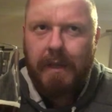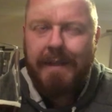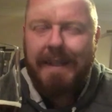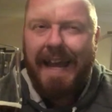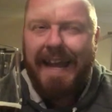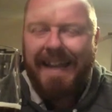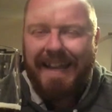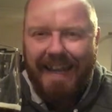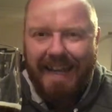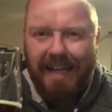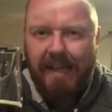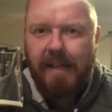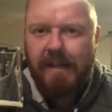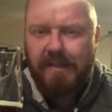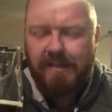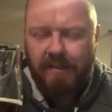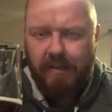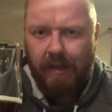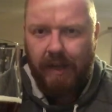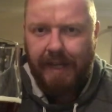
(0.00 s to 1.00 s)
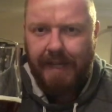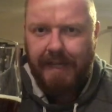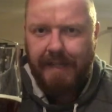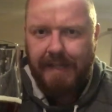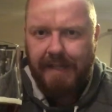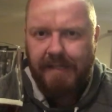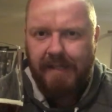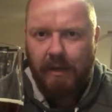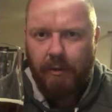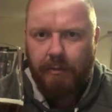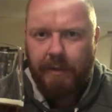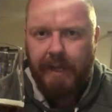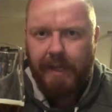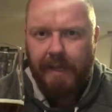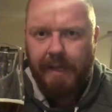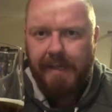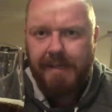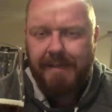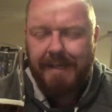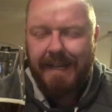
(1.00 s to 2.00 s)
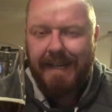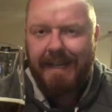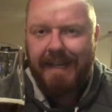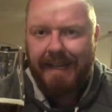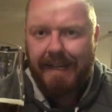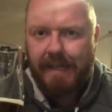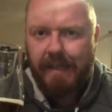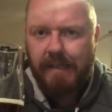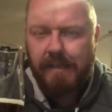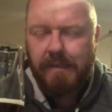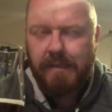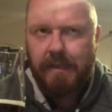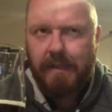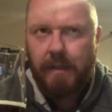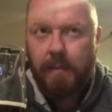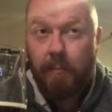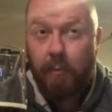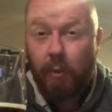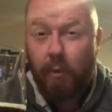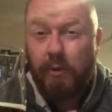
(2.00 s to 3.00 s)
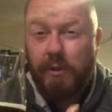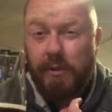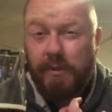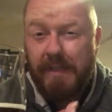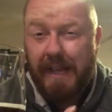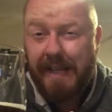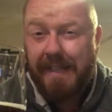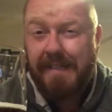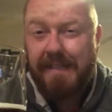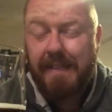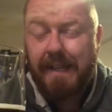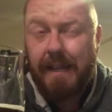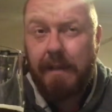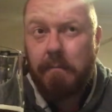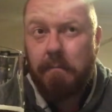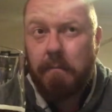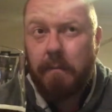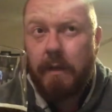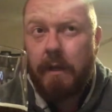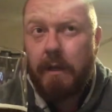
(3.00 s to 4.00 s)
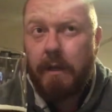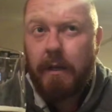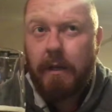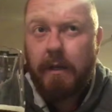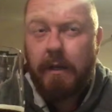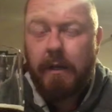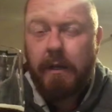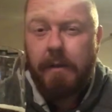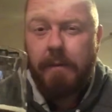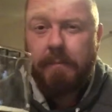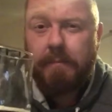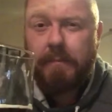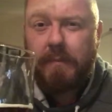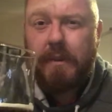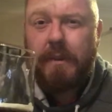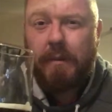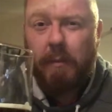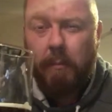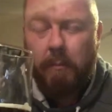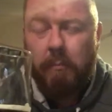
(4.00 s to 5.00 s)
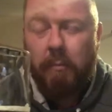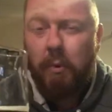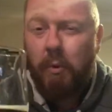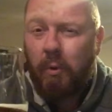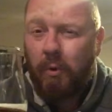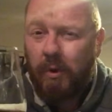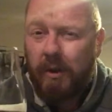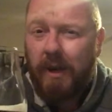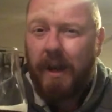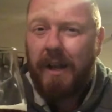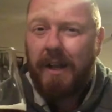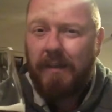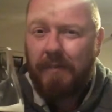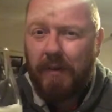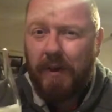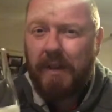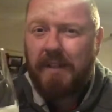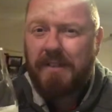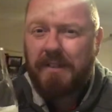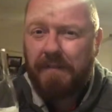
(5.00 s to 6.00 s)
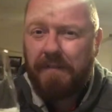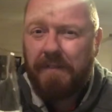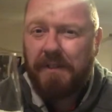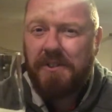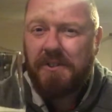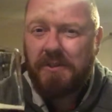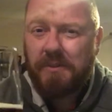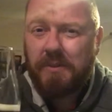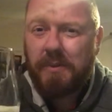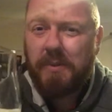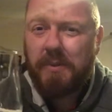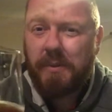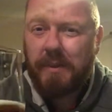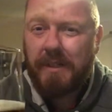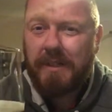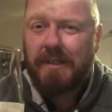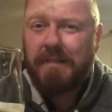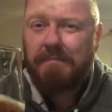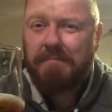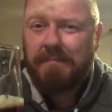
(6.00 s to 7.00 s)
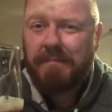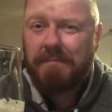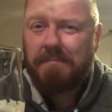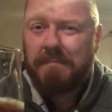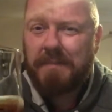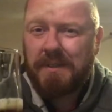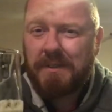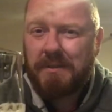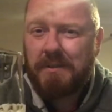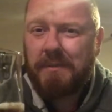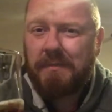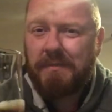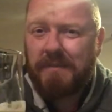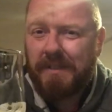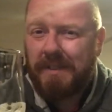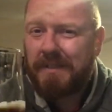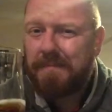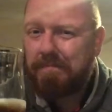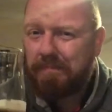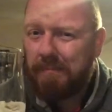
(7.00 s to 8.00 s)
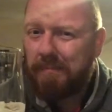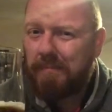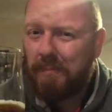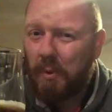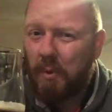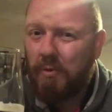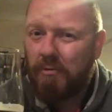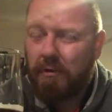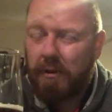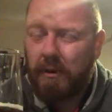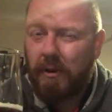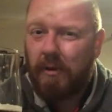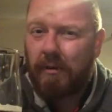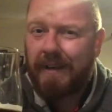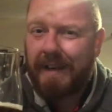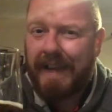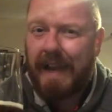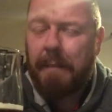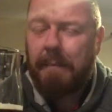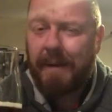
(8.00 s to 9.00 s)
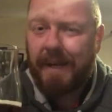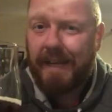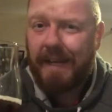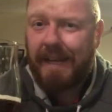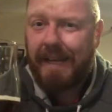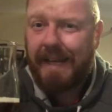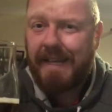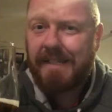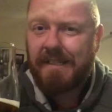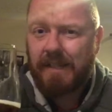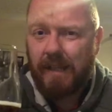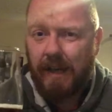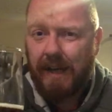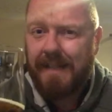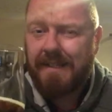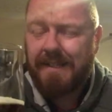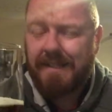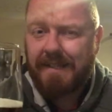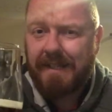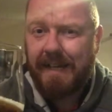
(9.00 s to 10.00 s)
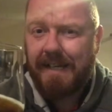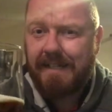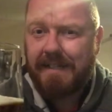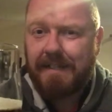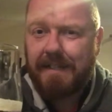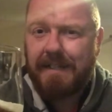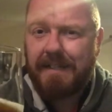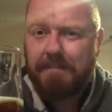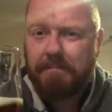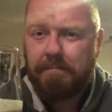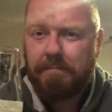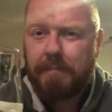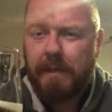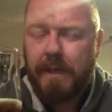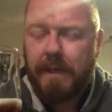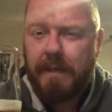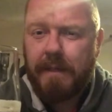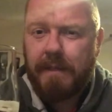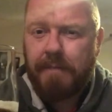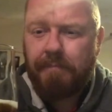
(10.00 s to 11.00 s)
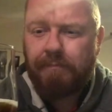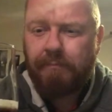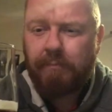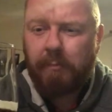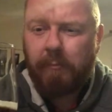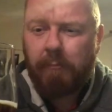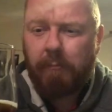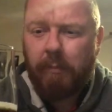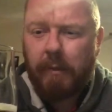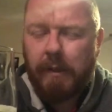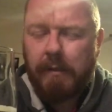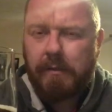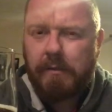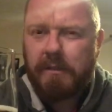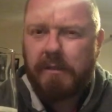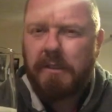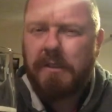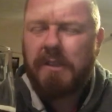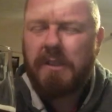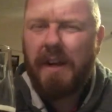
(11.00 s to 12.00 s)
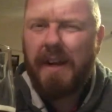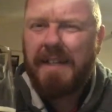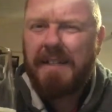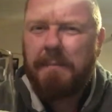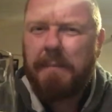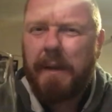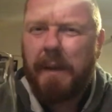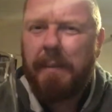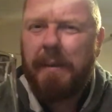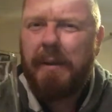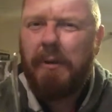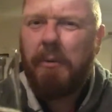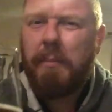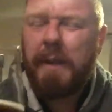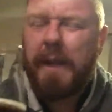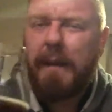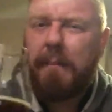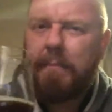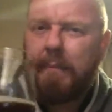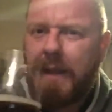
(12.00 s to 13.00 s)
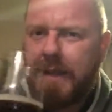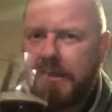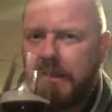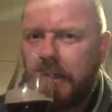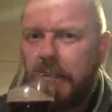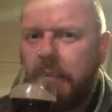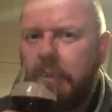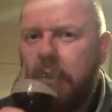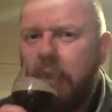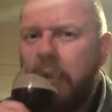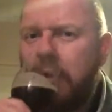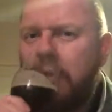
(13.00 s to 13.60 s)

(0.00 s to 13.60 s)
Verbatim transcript: that lingers slightly, this oakiness, it lingers, and the more you taste it, the more kind of artificial and sort of just bordering on chemically it's starting to taste. It's just starting to become a little bit unpleasant.